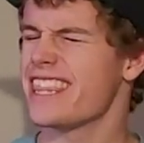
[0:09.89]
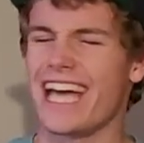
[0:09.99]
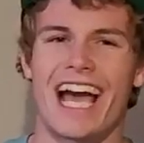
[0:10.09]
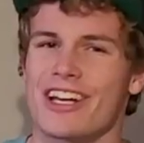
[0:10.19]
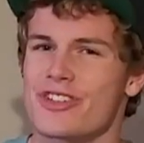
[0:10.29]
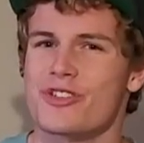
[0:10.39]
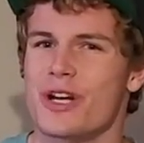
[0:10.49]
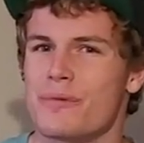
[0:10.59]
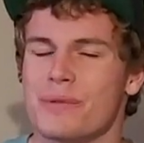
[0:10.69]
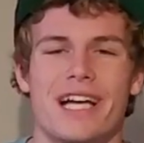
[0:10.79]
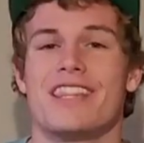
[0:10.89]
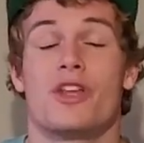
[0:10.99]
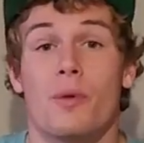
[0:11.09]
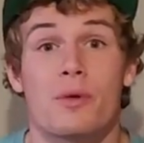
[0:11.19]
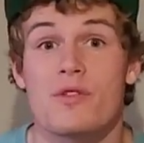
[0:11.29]
the astronaut blend,
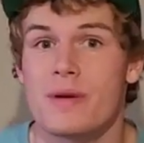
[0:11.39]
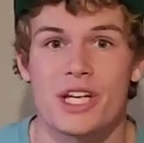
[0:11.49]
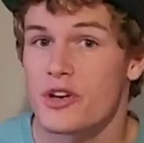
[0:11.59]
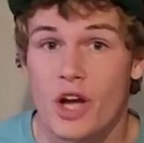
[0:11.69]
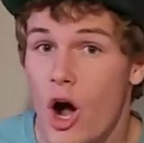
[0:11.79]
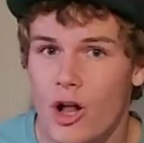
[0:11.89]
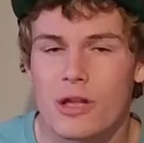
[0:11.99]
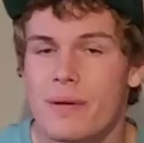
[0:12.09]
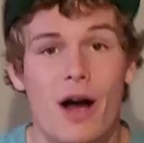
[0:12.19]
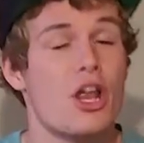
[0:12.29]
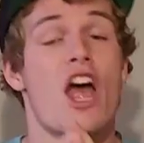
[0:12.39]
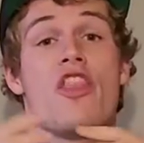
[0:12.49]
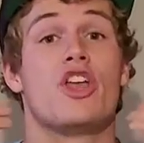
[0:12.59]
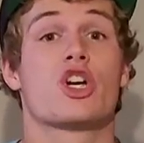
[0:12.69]
the one we've been hearing all about,